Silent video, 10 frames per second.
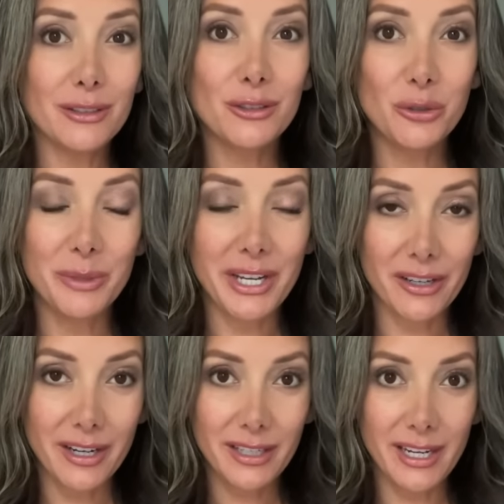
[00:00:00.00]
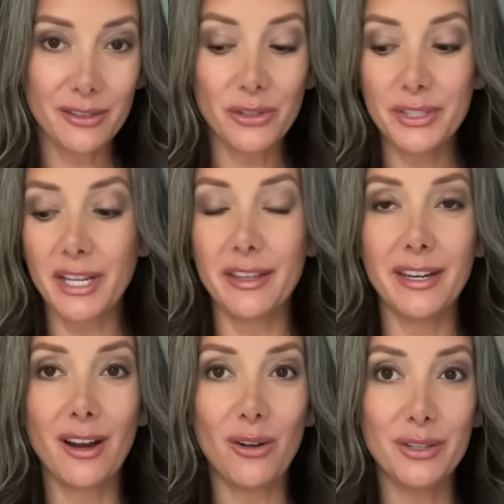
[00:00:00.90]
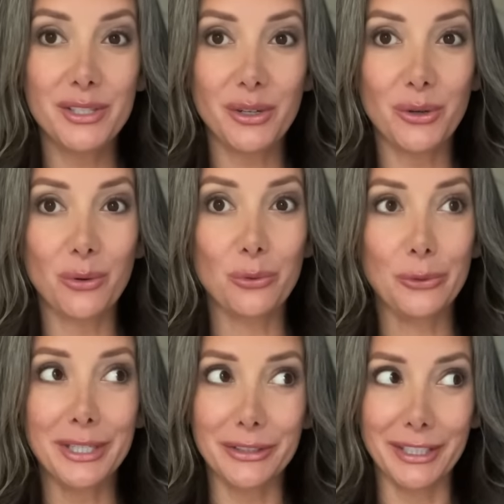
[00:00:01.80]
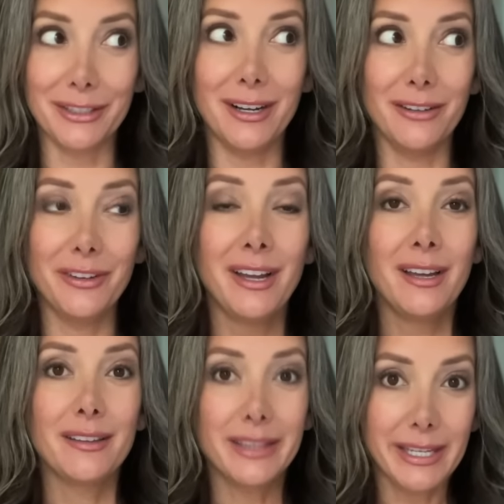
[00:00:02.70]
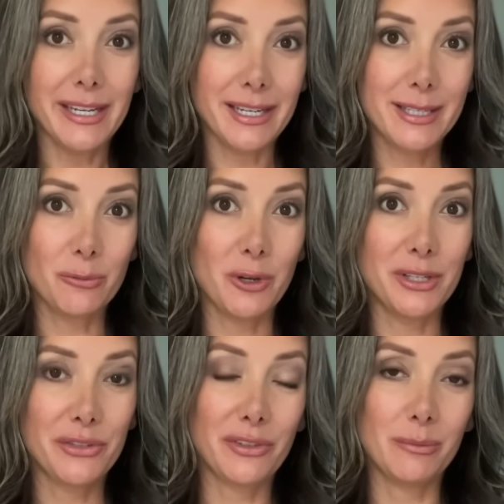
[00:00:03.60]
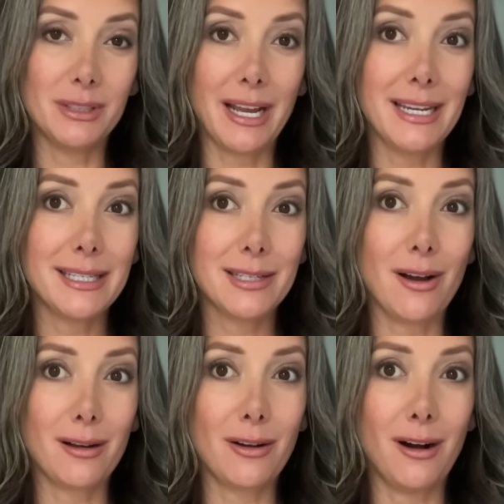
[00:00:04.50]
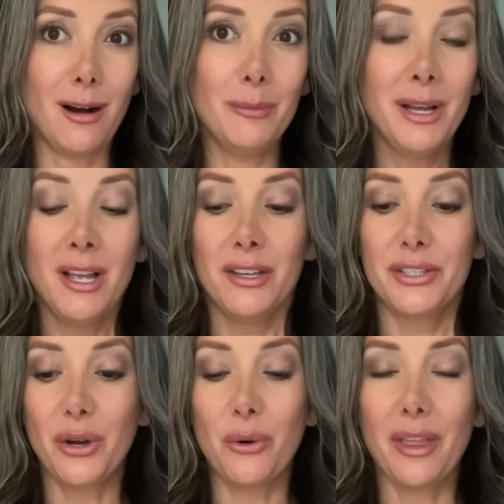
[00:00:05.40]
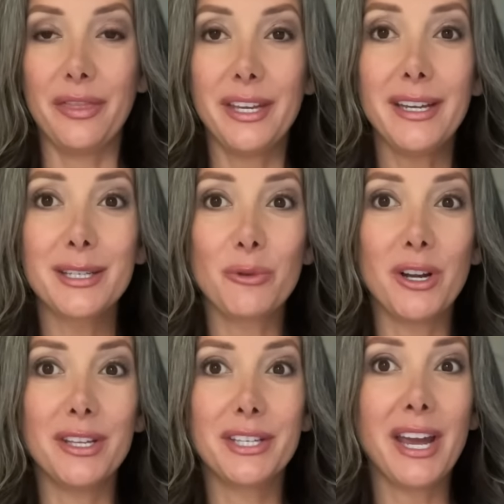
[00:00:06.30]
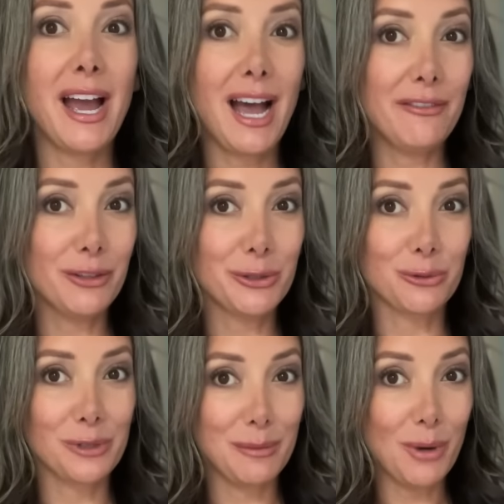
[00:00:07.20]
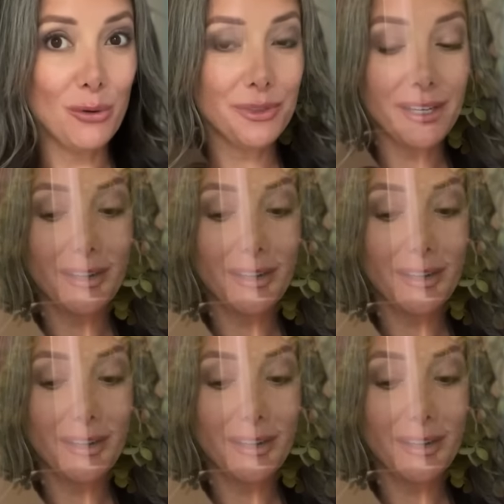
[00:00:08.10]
Luminara candles, and then I also really love these ones from lights.com. So these ones have a little remote that